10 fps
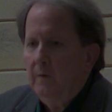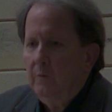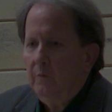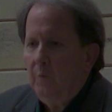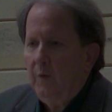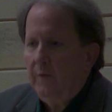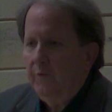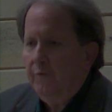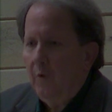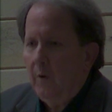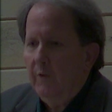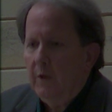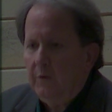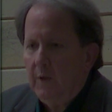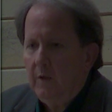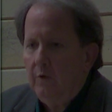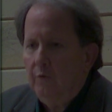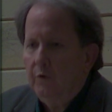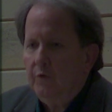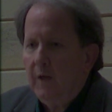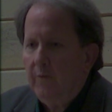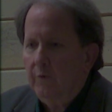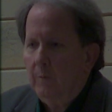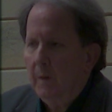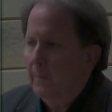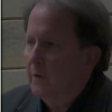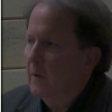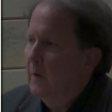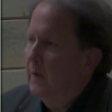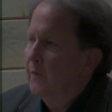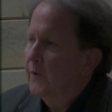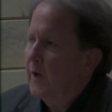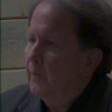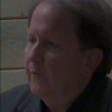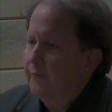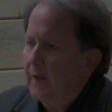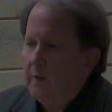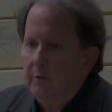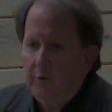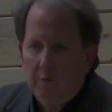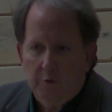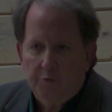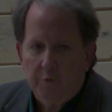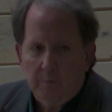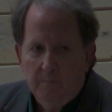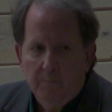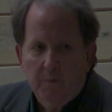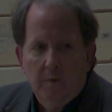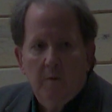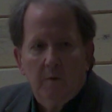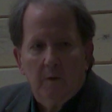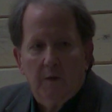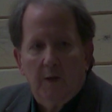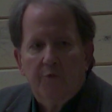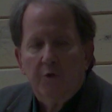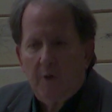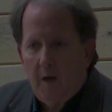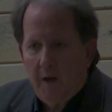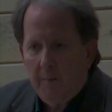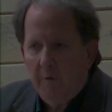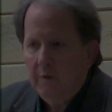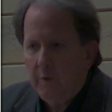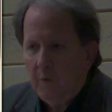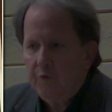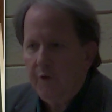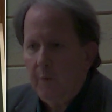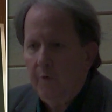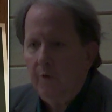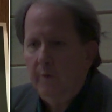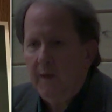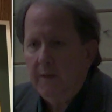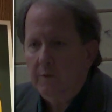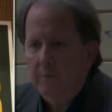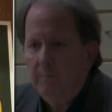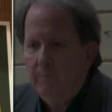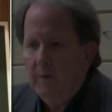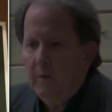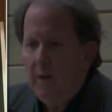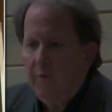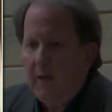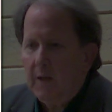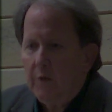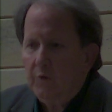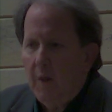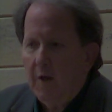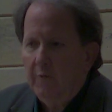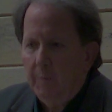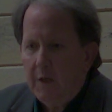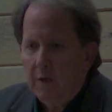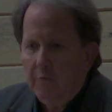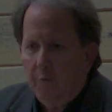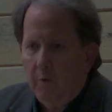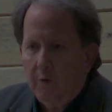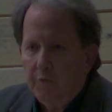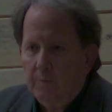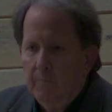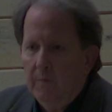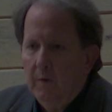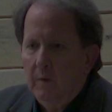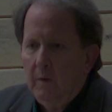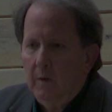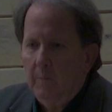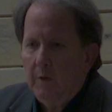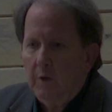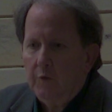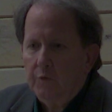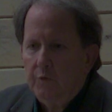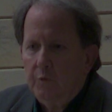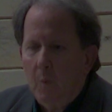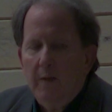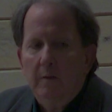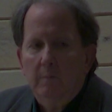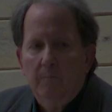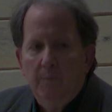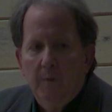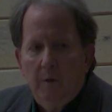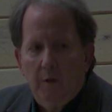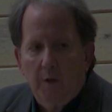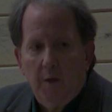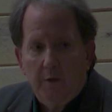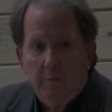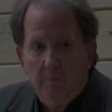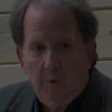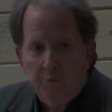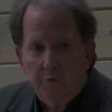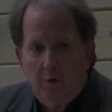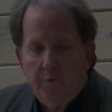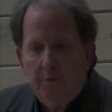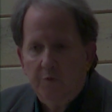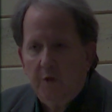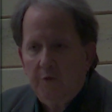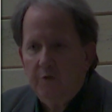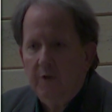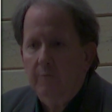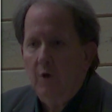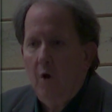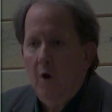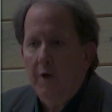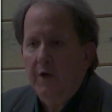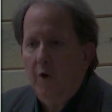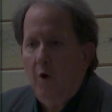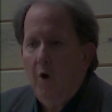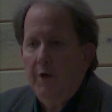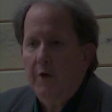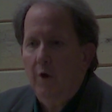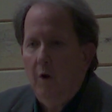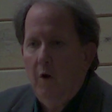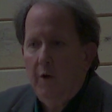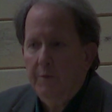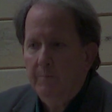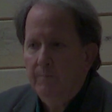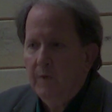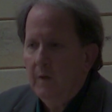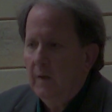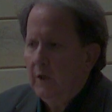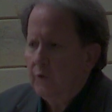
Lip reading: whatever form they take, you just have to remember they reflect the culture at the time in which they were created. And that has a lot of meaning for us because Twain, unlike most authors, has lived on and on and on. It's